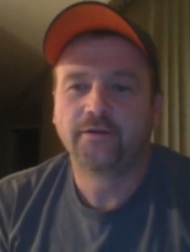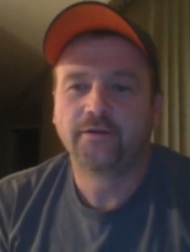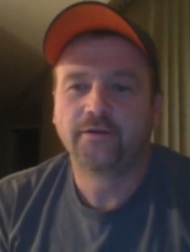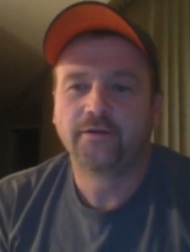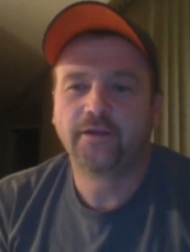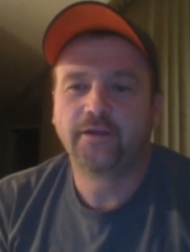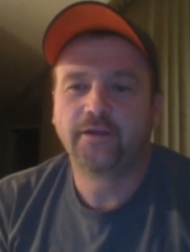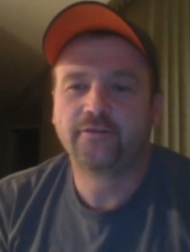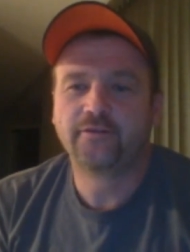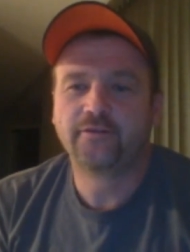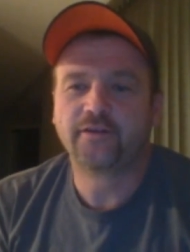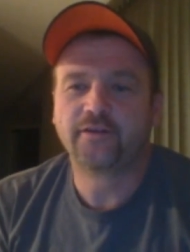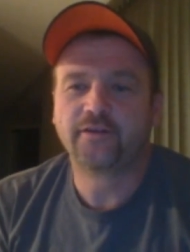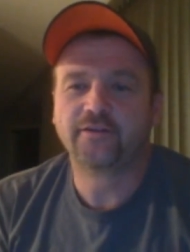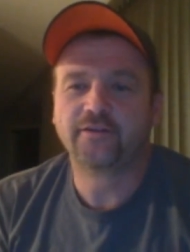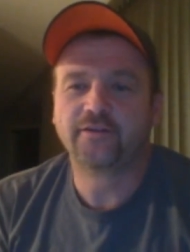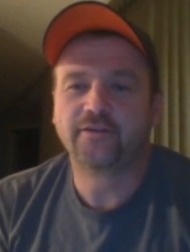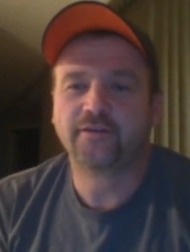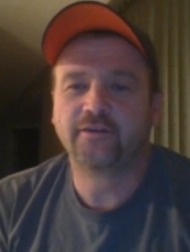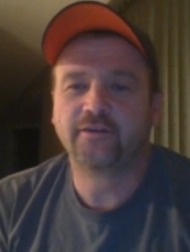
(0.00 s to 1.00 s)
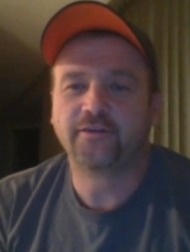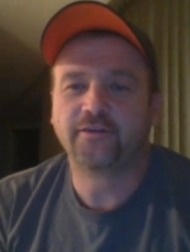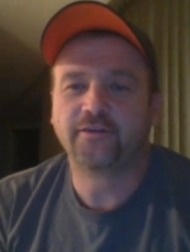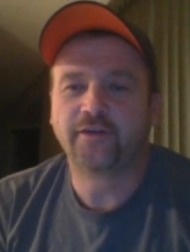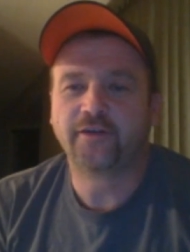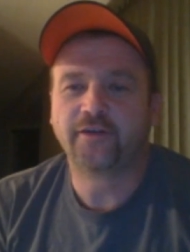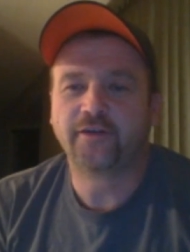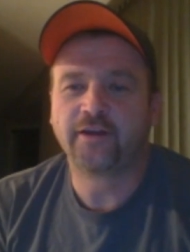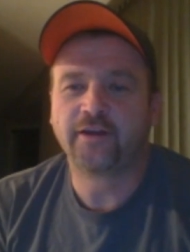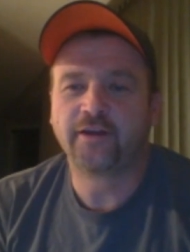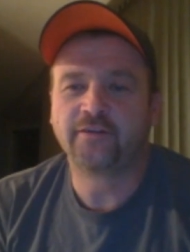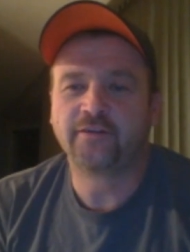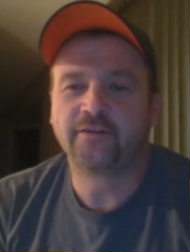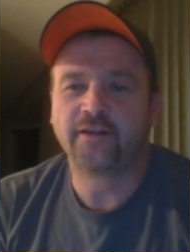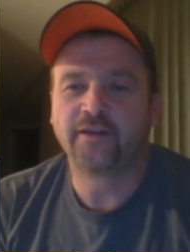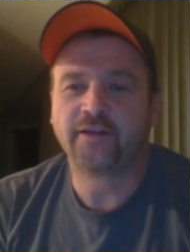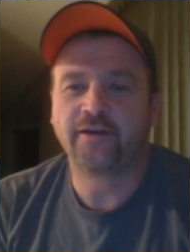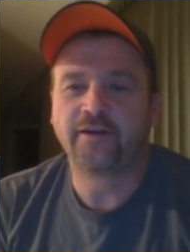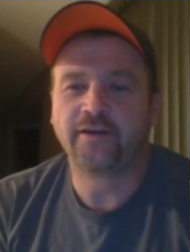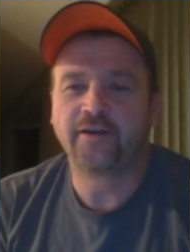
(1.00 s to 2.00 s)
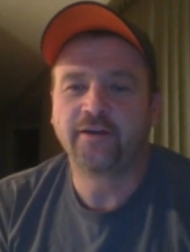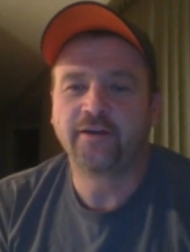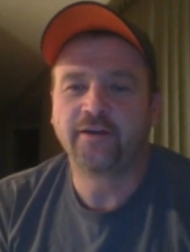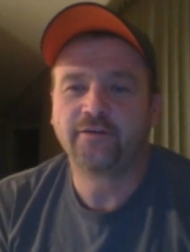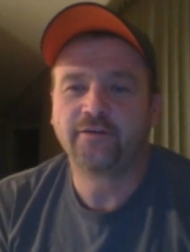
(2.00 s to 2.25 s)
Yeah, there's lots of Ukrainians in the area